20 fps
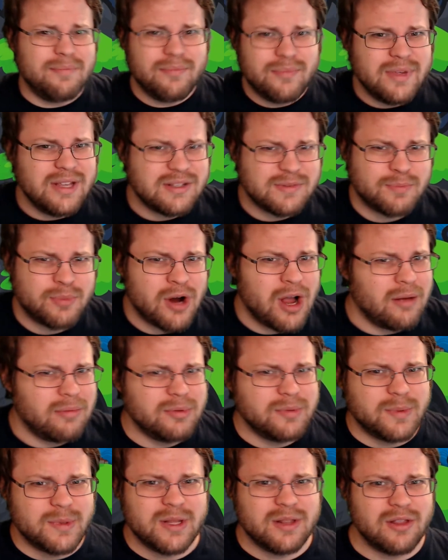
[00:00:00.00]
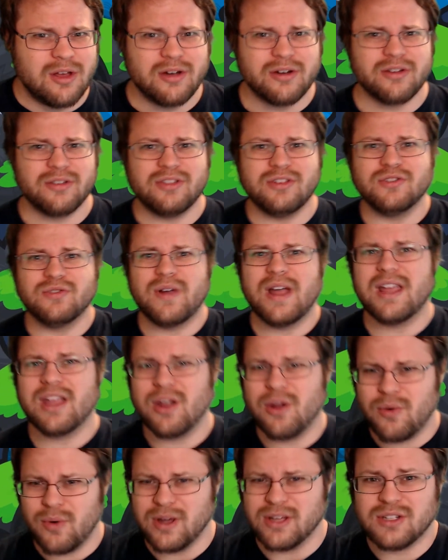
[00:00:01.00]
It's probably longer than
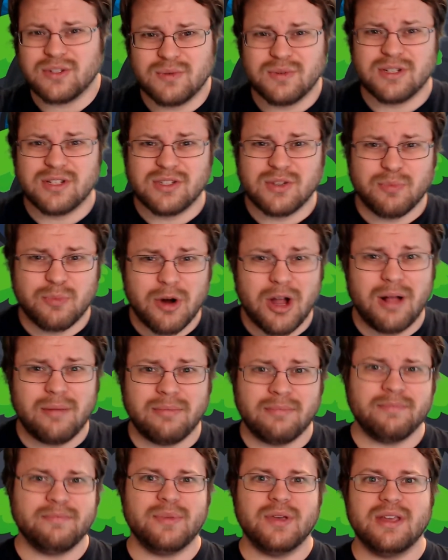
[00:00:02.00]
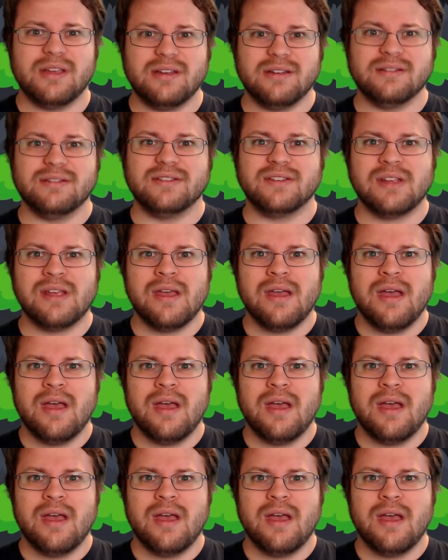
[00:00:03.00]
Dragon Quest, which is a problem because,